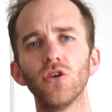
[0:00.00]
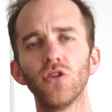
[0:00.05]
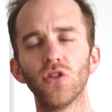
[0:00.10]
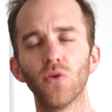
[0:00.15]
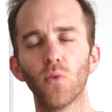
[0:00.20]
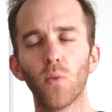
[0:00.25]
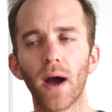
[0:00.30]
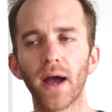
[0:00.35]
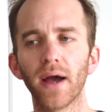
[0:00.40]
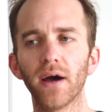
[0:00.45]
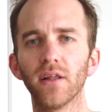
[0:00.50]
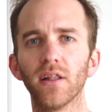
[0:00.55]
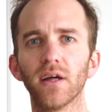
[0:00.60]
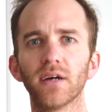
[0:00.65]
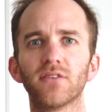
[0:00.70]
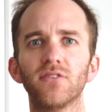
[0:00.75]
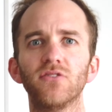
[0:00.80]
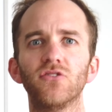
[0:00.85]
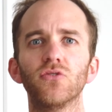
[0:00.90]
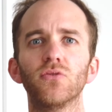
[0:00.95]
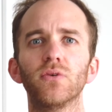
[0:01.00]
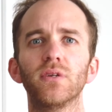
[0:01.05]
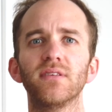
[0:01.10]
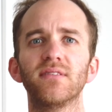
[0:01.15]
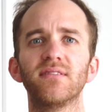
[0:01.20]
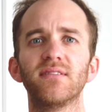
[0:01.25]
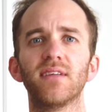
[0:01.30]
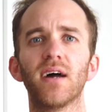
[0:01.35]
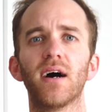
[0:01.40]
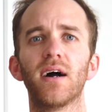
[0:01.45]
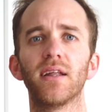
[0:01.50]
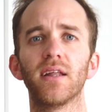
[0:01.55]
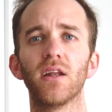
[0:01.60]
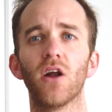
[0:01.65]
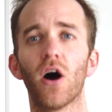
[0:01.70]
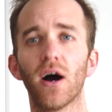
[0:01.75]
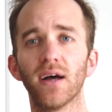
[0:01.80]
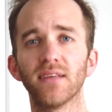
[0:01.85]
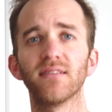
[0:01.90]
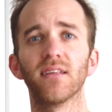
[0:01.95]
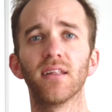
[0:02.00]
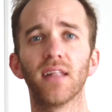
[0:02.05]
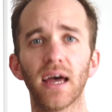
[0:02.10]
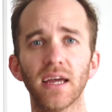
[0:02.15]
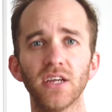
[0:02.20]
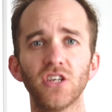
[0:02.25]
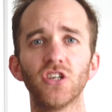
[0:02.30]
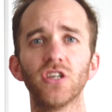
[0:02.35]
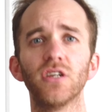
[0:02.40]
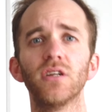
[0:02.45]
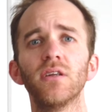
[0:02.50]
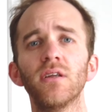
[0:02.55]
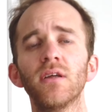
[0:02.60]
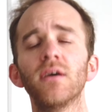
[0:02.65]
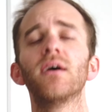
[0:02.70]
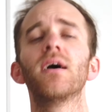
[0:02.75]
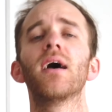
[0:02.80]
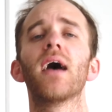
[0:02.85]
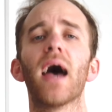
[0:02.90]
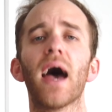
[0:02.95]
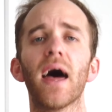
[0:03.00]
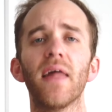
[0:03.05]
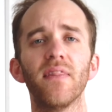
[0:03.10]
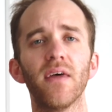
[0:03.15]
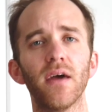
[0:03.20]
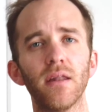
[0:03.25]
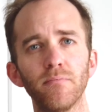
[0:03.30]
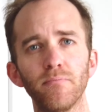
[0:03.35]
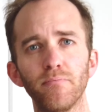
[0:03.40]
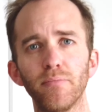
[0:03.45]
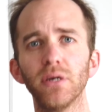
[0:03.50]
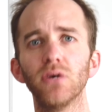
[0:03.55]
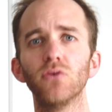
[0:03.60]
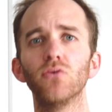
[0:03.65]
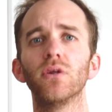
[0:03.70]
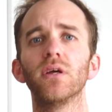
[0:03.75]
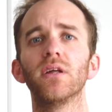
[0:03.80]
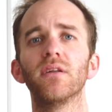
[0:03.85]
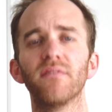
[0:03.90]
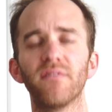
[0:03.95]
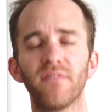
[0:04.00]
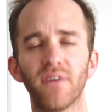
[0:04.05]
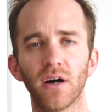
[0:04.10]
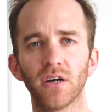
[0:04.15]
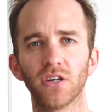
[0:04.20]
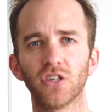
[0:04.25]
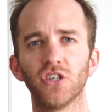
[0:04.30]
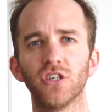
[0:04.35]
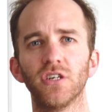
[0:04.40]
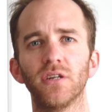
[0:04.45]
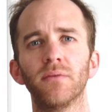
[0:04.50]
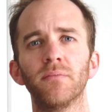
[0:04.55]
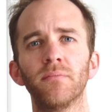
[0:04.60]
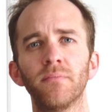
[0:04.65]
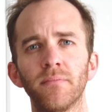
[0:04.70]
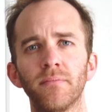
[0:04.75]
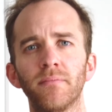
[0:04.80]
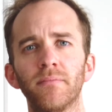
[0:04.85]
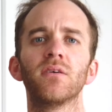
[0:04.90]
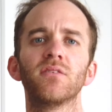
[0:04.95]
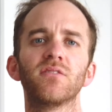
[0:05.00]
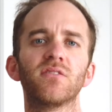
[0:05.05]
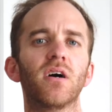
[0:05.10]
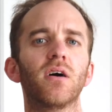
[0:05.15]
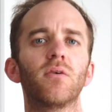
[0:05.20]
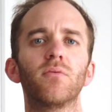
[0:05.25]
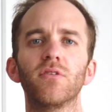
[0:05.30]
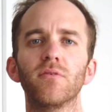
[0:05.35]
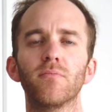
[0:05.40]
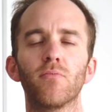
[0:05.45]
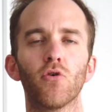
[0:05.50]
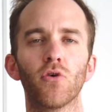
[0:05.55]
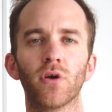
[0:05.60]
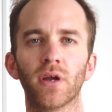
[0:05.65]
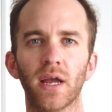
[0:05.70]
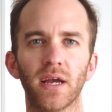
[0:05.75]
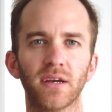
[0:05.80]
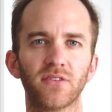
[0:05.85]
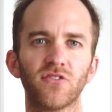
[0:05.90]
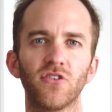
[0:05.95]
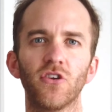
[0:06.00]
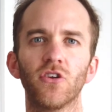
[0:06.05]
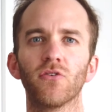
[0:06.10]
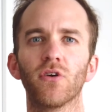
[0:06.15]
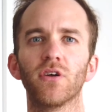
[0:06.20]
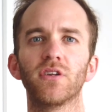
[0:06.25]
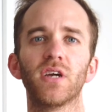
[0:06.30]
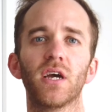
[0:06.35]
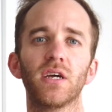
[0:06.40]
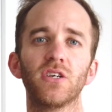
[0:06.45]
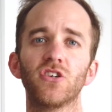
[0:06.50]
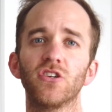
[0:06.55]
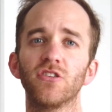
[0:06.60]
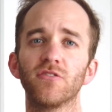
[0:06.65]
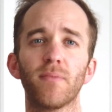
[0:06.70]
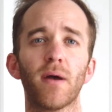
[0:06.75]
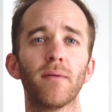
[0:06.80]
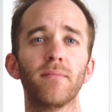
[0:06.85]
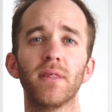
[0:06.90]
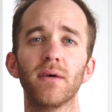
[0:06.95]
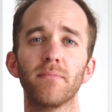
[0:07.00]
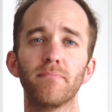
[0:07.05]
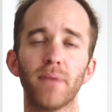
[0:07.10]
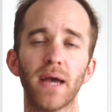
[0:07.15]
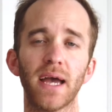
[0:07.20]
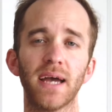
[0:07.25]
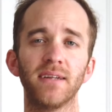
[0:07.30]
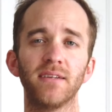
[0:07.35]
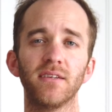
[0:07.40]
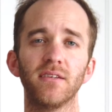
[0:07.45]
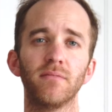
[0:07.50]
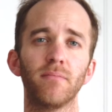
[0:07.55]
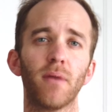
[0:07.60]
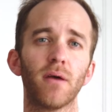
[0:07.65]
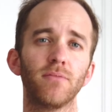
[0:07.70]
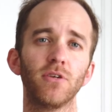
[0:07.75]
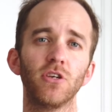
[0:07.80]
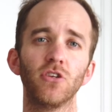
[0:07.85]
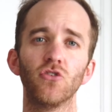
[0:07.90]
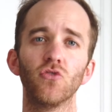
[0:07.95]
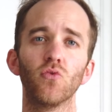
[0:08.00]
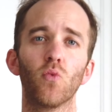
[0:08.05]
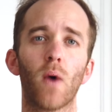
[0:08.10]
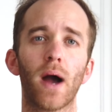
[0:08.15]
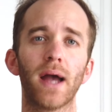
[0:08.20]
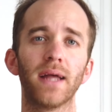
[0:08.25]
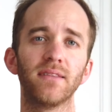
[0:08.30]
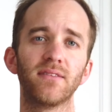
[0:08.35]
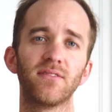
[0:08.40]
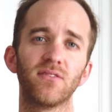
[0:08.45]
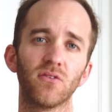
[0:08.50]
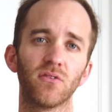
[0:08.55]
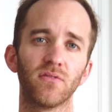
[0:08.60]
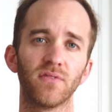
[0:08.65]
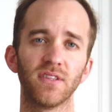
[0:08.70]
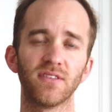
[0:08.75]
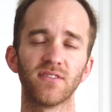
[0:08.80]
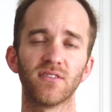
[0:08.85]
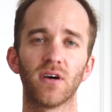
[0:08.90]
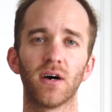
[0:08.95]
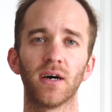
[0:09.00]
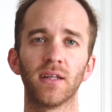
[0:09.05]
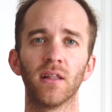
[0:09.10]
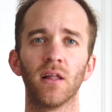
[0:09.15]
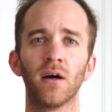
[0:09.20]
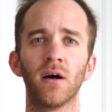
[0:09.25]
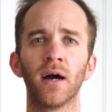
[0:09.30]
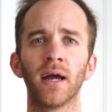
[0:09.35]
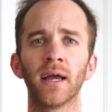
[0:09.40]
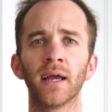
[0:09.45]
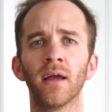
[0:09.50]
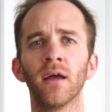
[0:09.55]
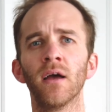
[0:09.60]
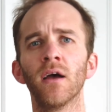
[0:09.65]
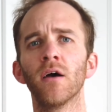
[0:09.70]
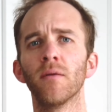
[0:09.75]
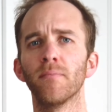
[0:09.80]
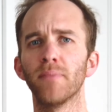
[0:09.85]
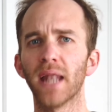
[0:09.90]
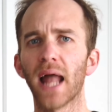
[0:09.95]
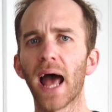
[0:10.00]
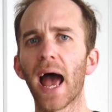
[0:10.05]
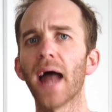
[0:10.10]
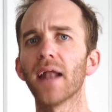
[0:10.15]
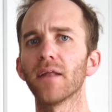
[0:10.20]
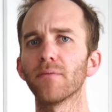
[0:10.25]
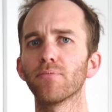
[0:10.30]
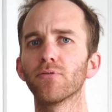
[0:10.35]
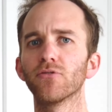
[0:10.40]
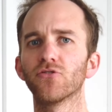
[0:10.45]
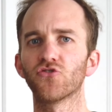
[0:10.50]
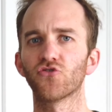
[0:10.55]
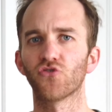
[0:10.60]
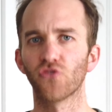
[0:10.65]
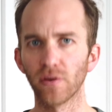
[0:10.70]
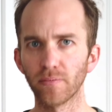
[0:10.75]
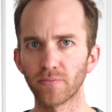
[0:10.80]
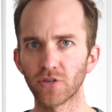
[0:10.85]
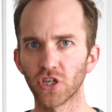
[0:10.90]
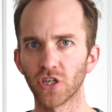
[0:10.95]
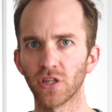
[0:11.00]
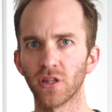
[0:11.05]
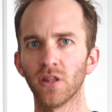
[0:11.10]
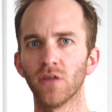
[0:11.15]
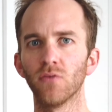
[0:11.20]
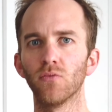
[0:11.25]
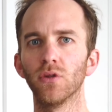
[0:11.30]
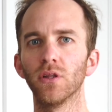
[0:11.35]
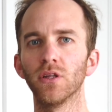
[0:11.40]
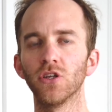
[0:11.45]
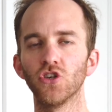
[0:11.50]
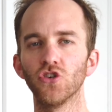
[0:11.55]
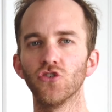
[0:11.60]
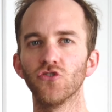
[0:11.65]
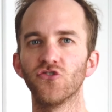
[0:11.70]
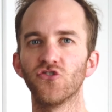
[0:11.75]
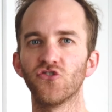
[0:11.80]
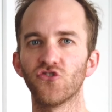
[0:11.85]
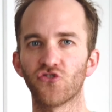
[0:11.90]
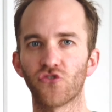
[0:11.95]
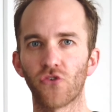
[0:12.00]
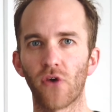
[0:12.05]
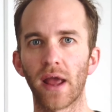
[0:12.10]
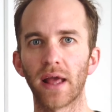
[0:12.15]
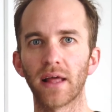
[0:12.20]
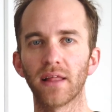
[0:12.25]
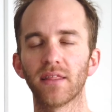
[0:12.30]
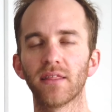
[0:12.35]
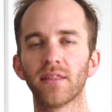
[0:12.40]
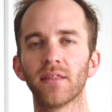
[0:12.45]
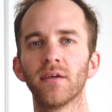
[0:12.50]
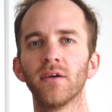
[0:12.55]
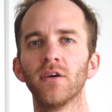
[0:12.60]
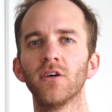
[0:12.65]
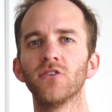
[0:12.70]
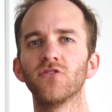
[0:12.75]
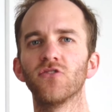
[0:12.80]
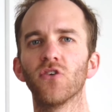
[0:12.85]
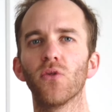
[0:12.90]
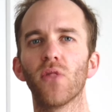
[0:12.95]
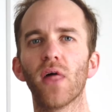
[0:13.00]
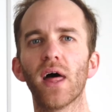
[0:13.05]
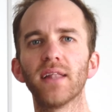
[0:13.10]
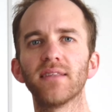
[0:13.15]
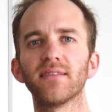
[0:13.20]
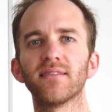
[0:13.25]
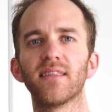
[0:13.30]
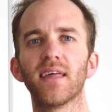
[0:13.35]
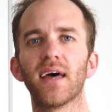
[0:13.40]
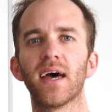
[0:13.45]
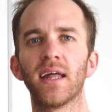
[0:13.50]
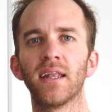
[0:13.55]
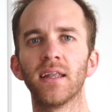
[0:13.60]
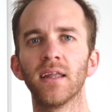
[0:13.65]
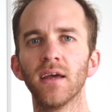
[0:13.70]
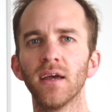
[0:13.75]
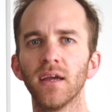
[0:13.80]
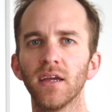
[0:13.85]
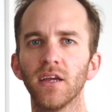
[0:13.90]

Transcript: The way I like to do it is start in isolation and then build in function. Start with your boring external rotations, maybe they're banded, maybe you do weights sort of inside lying, but add a prescription that will induce strength. So that's that,